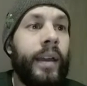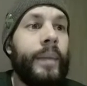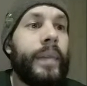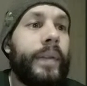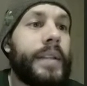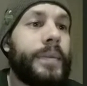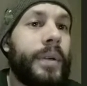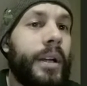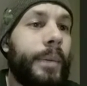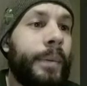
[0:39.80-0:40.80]
Fast
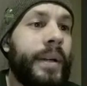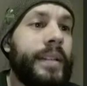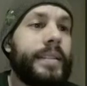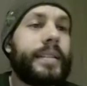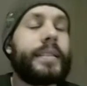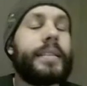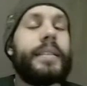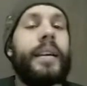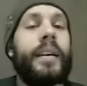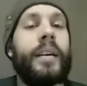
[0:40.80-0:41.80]
forward a couple months,
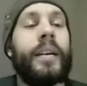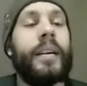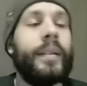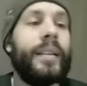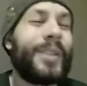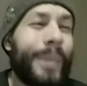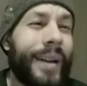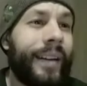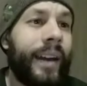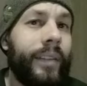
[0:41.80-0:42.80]
a little
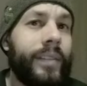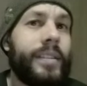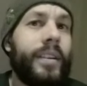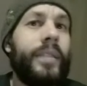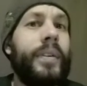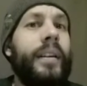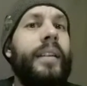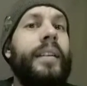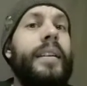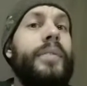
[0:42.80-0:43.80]
better now, so I figured
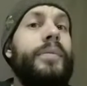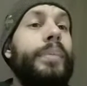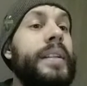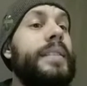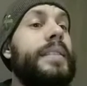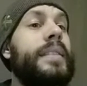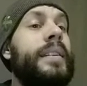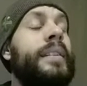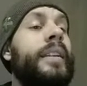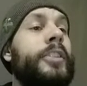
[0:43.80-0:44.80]
I'd give Blitz
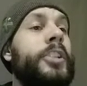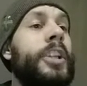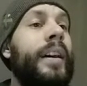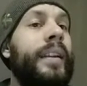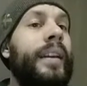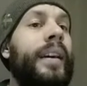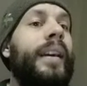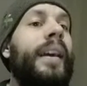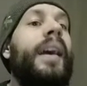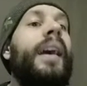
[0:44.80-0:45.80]
another shot.
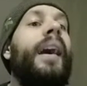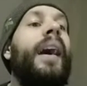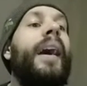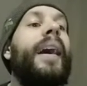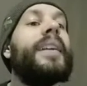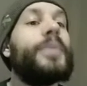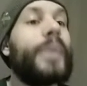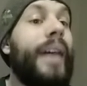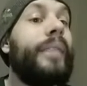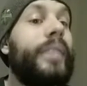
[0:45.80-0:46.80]
And we
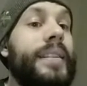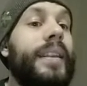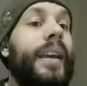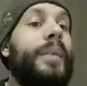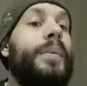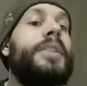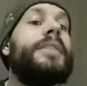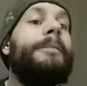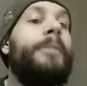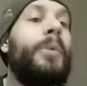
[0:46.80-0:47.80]
have this game, which
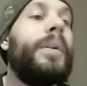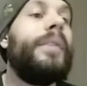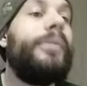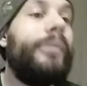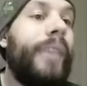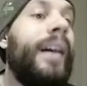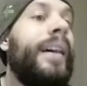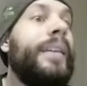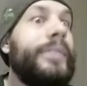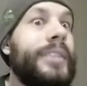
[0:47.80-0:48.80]
is
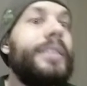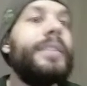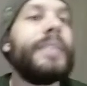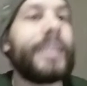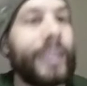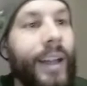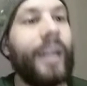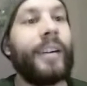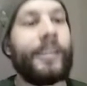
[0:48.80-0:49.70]
45 turns long.